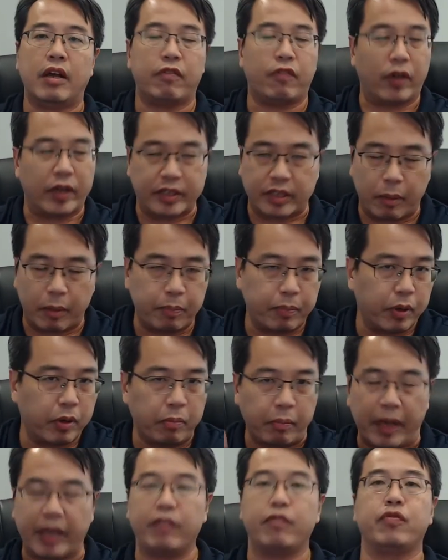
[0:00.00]
for
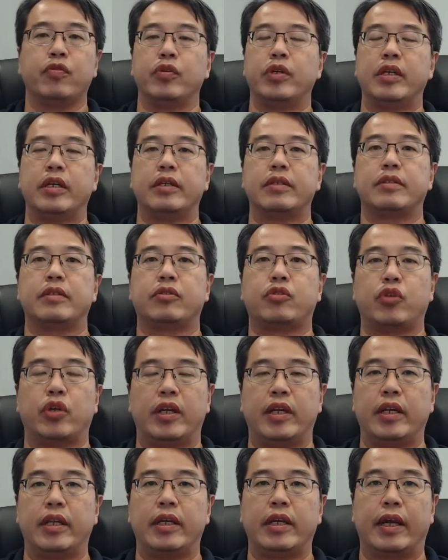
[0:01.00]
example, mindfulness
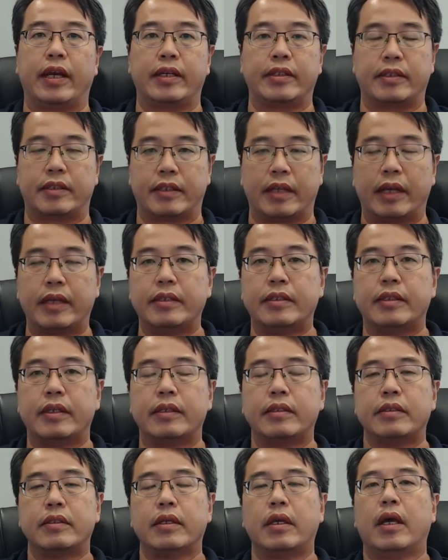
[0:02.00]
training
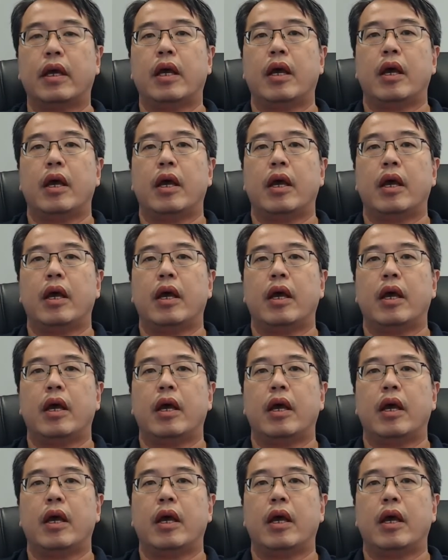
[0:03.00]
exercises.